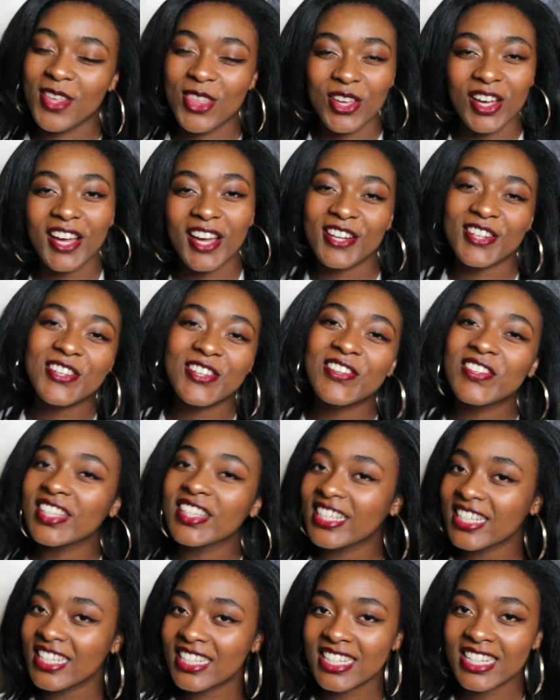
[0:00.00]
the curly on
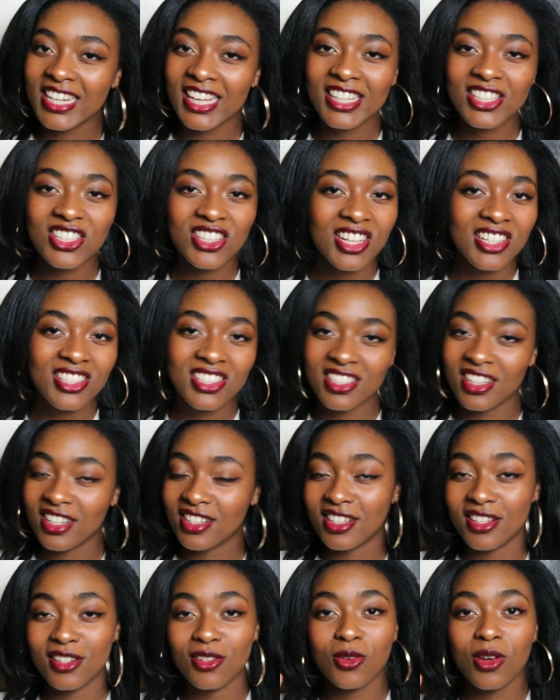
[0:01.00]
it. Like, she just
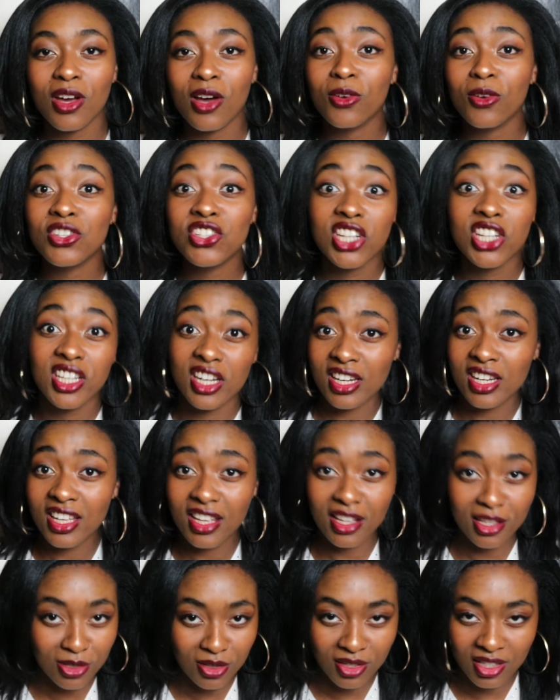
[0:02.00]
doesn't do her own
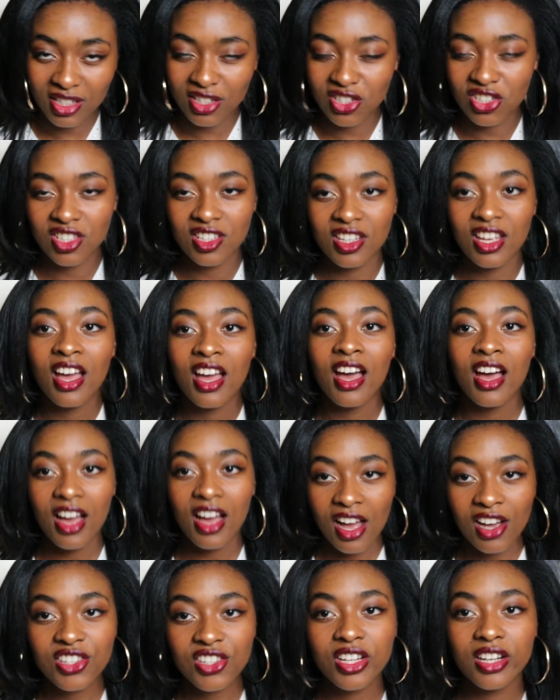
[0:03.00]
shenanigans on it. She
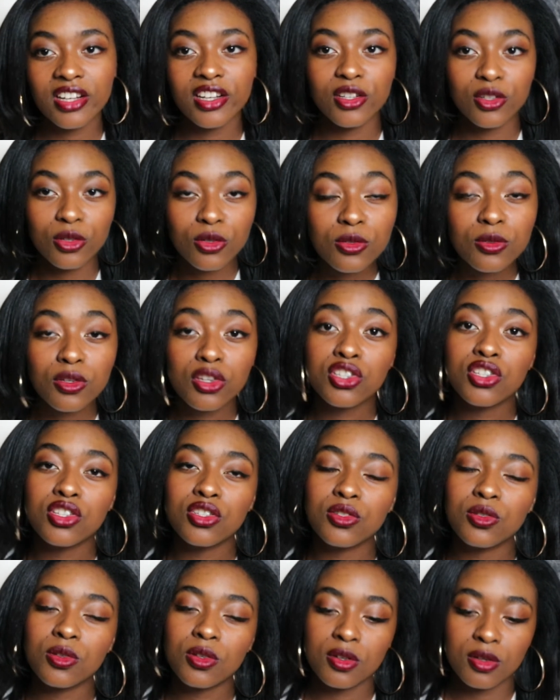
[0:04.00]
actually knows what she's
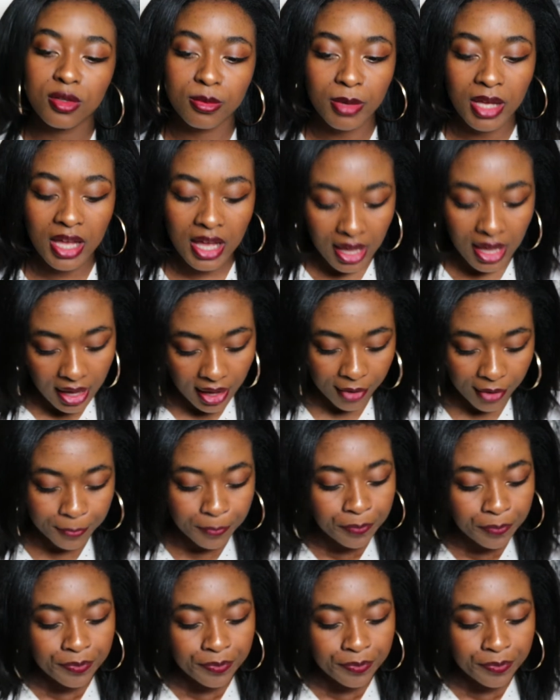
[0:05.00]
doing with my hair.